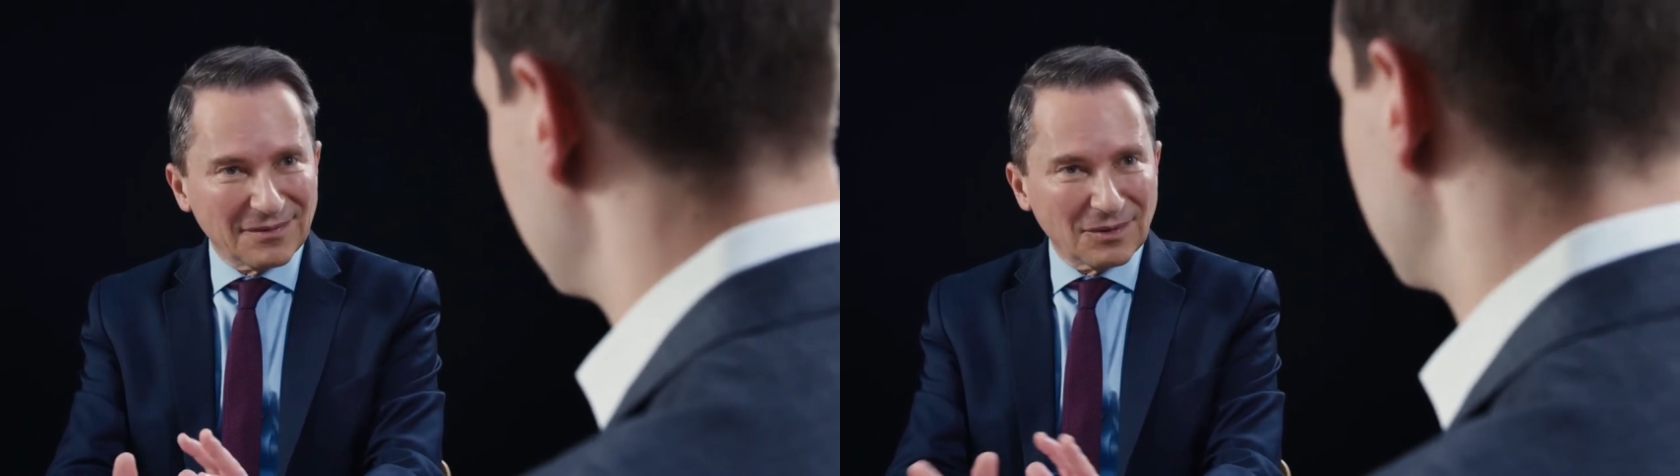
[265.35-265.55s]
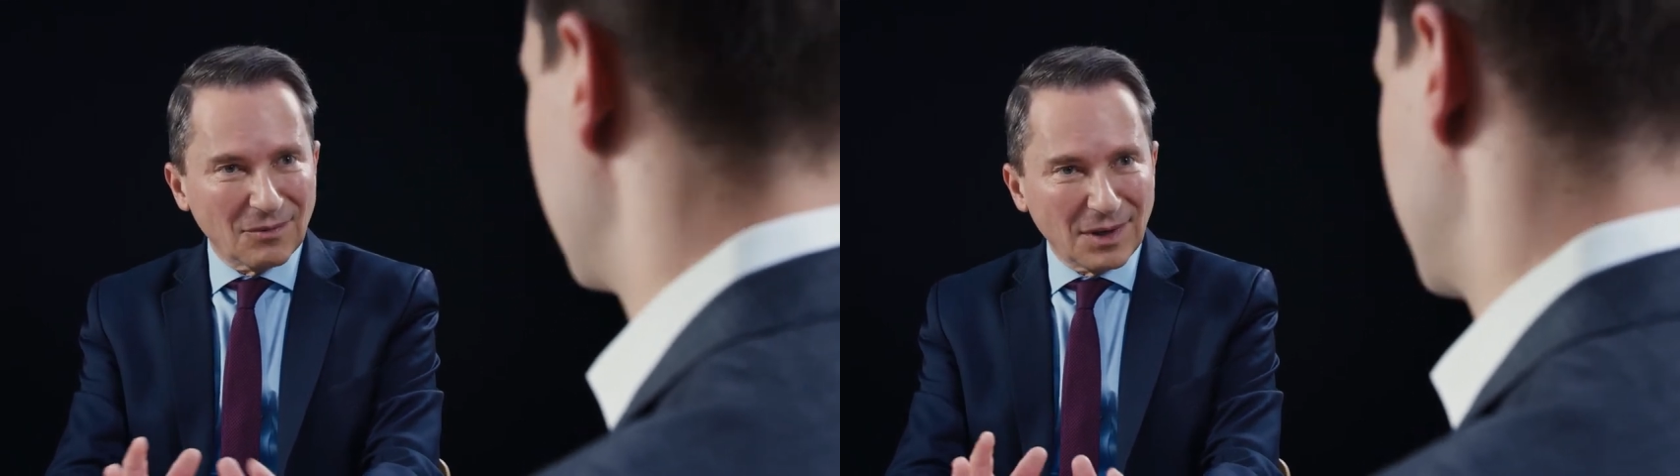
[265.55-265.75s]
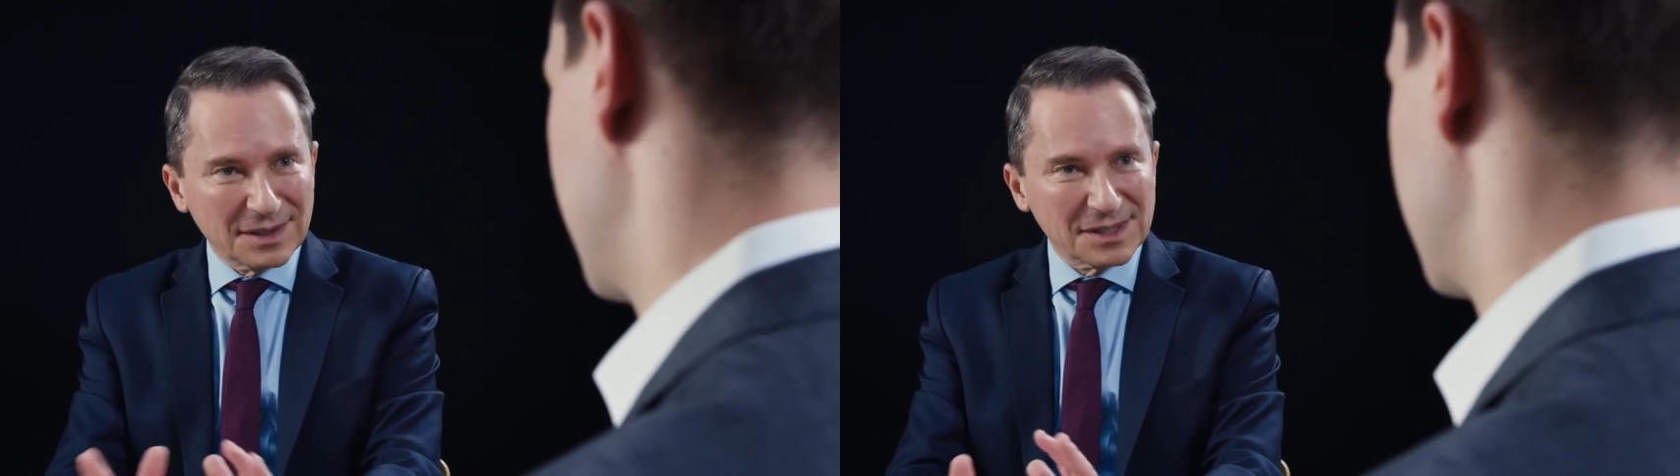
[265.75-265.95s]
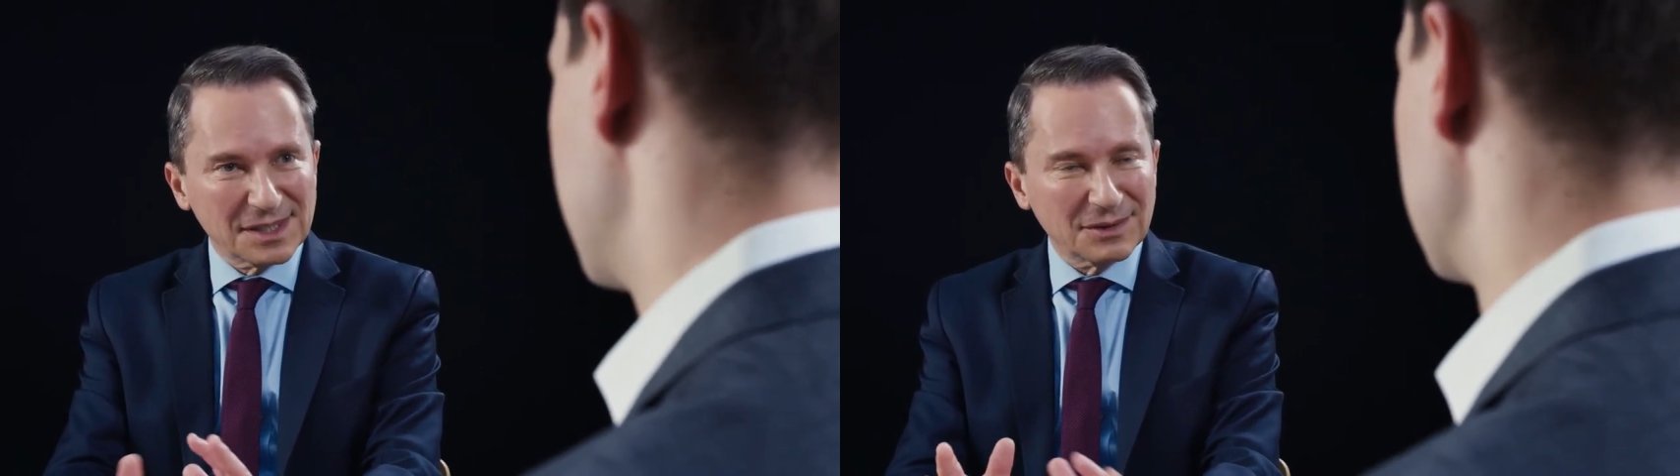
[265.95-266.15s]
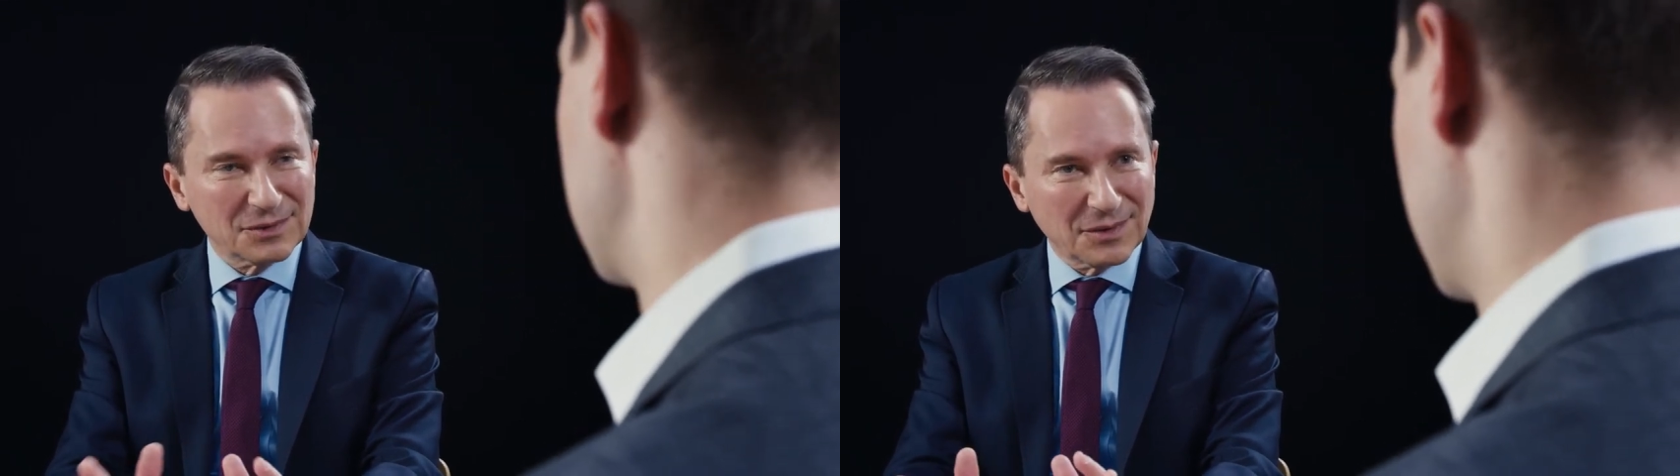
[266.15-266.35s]
for one
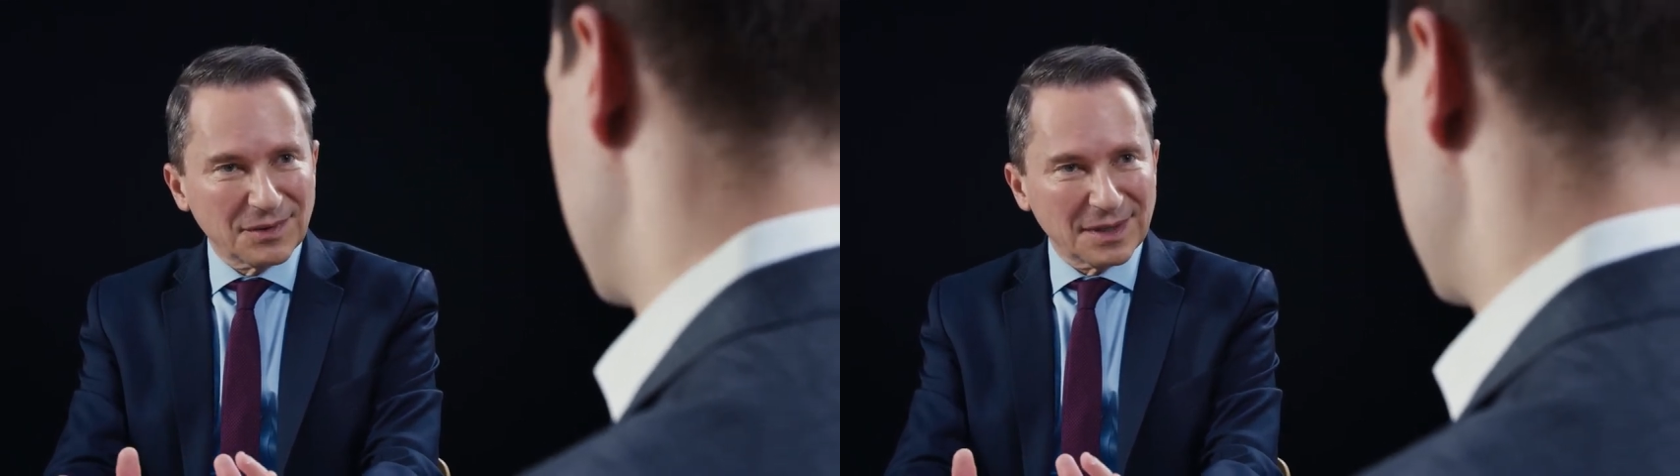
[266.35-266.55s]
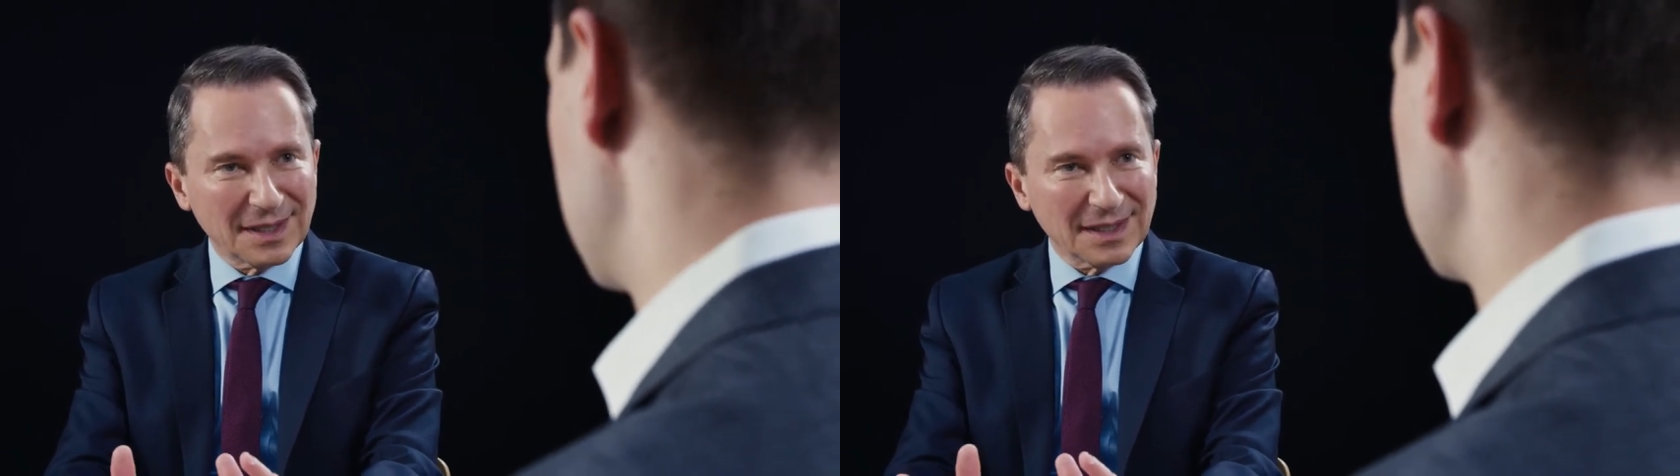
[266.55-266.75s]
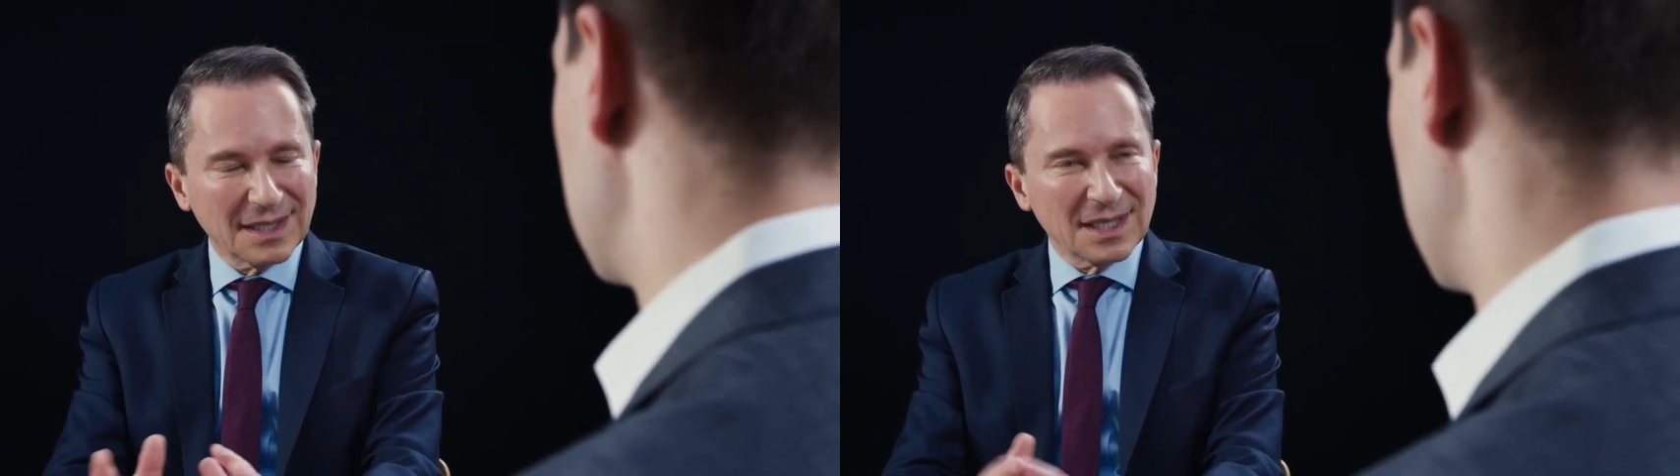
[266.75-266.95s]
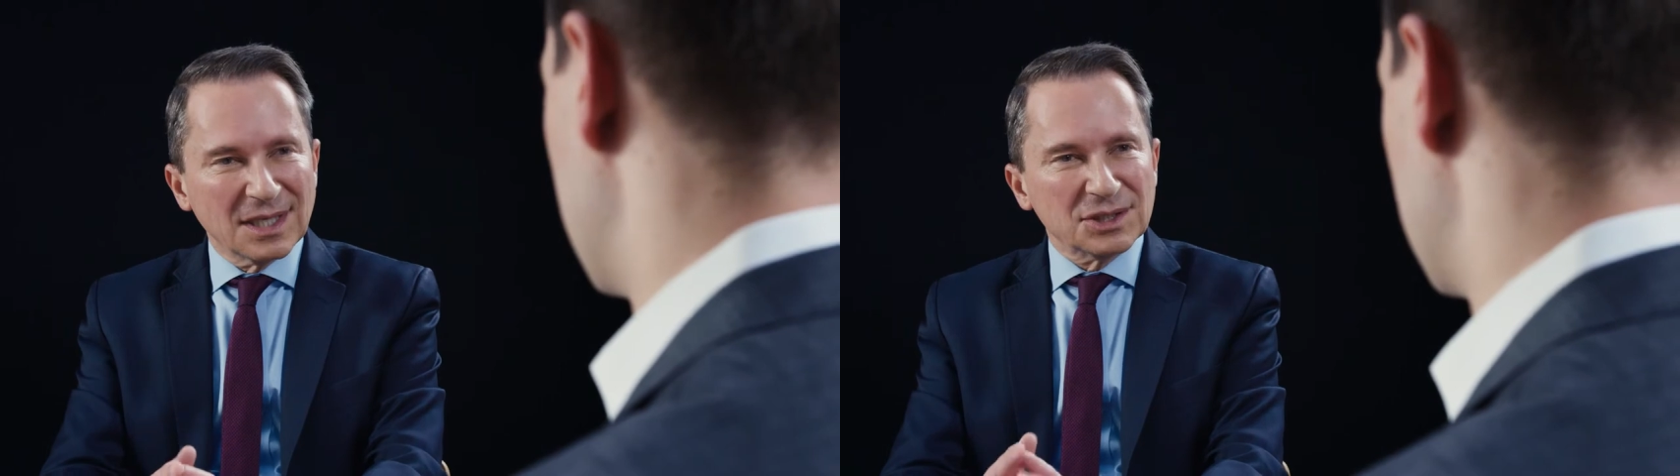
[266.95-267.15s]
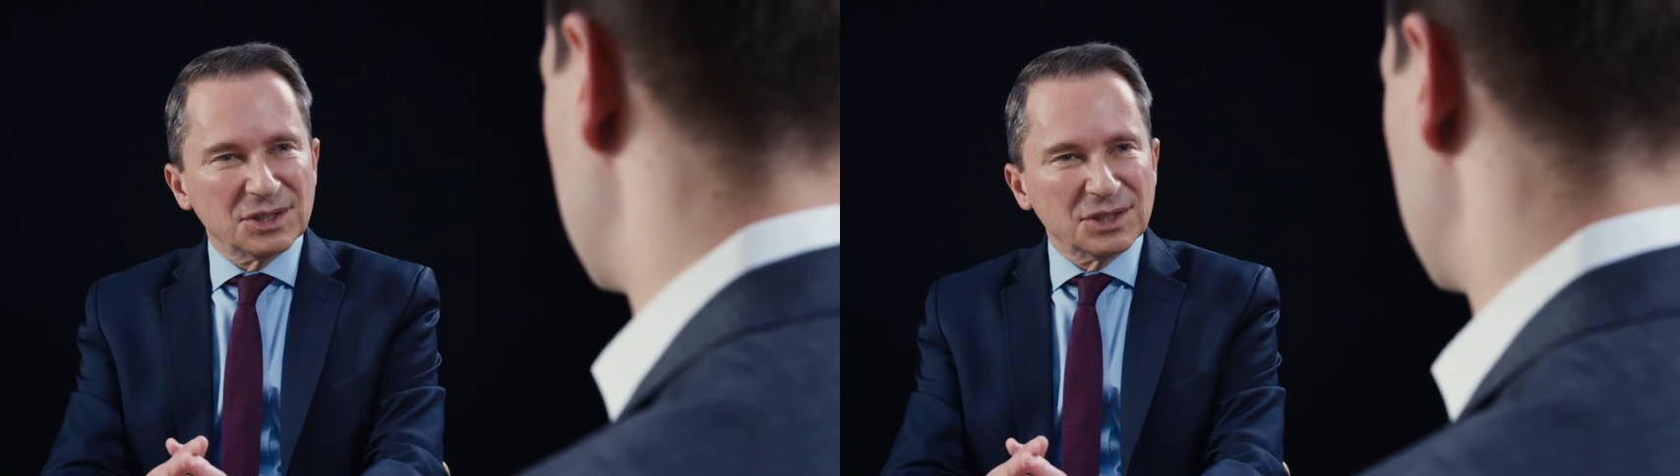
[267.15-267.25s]
central thing. Mm-hmm.